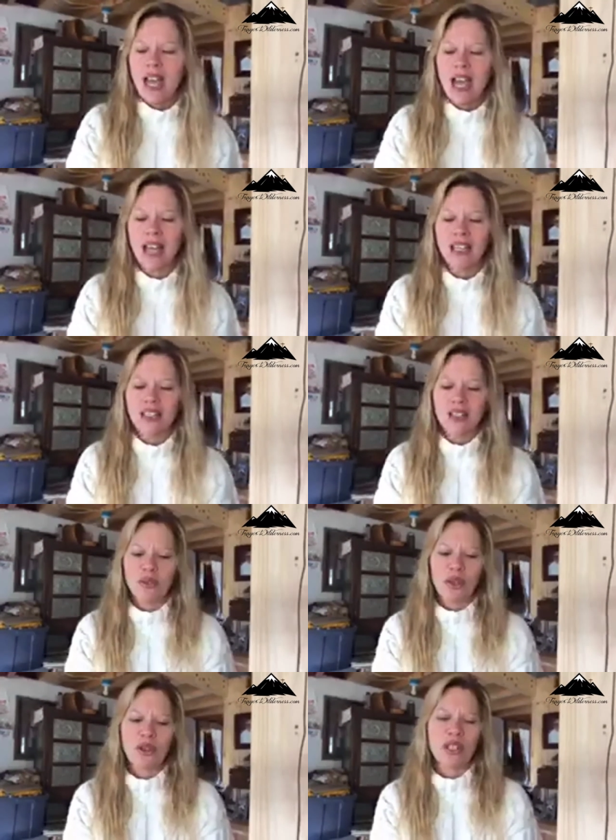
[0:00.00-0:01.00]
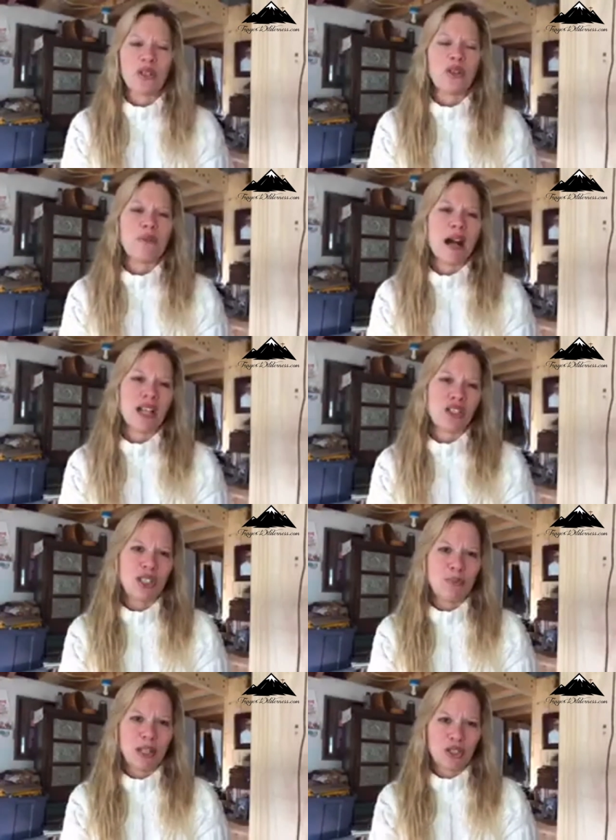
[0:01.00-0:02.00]
and with her literal mind,
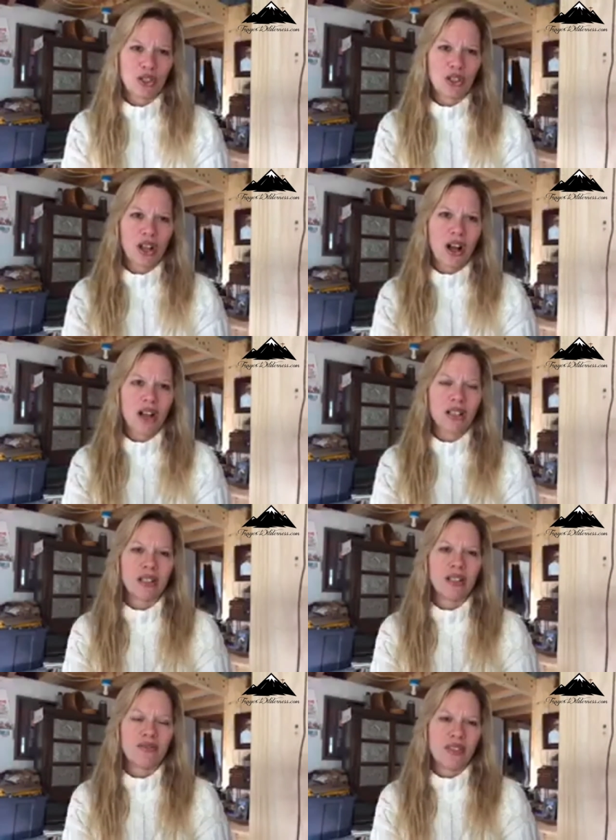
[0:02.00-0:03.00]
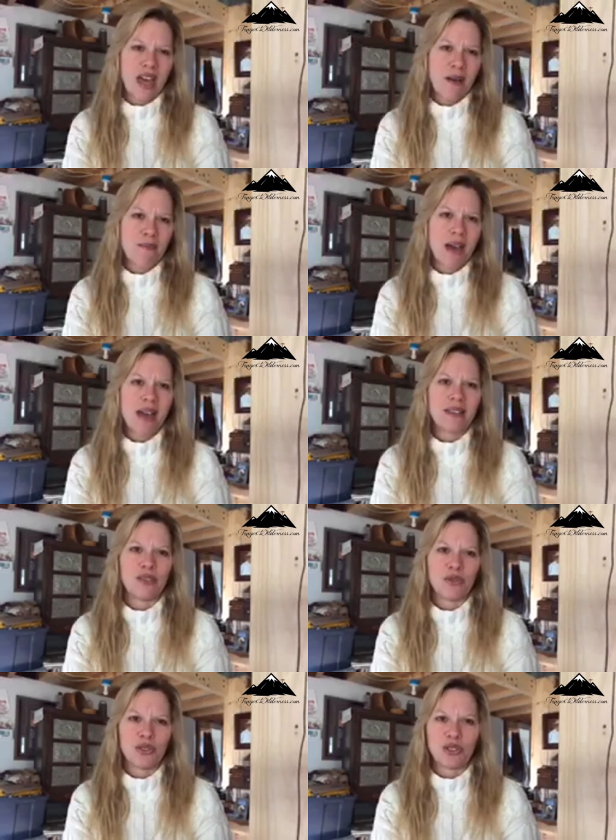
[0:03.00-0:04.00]
she pictured all of them
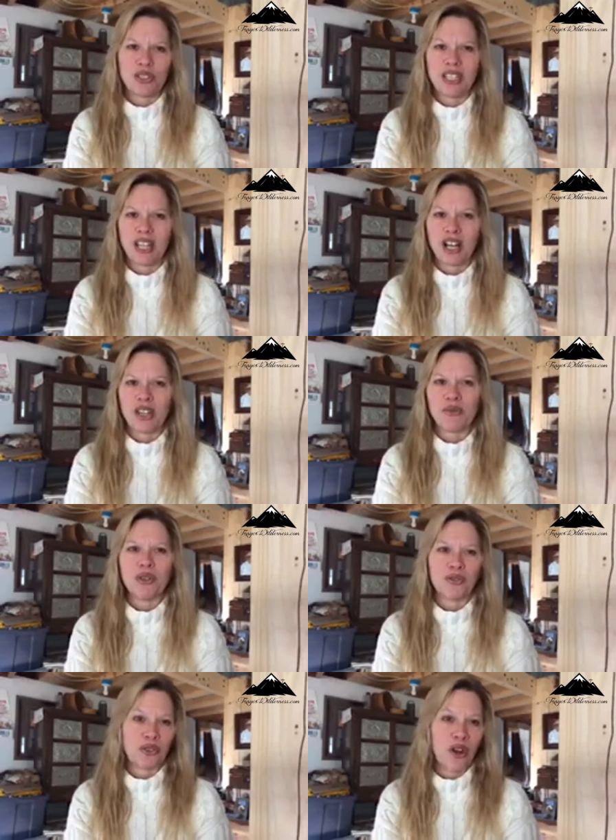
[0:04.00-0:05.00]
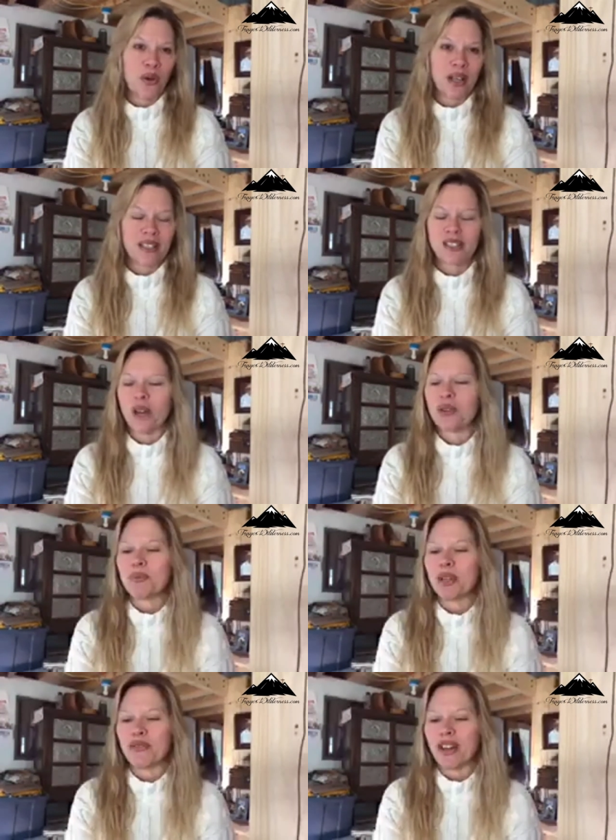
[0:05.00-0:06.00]
and the rooster sitting on the roof crowing. So it was
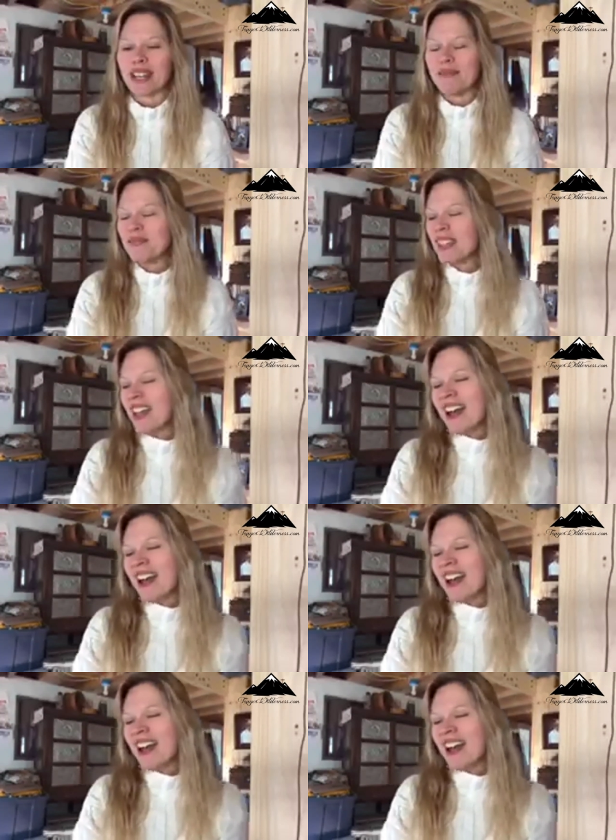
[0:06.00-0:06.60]
pretty funny.